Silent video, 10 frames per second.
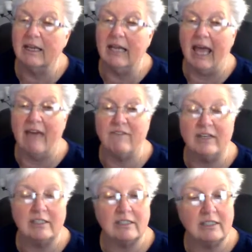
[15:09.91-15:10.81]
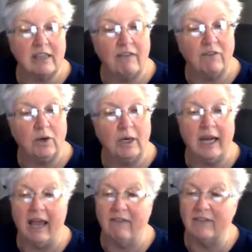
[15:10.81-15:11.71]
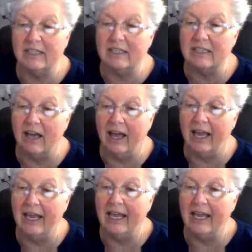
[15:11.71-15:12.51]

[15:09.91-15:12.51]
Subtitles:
Having to suffer and having to die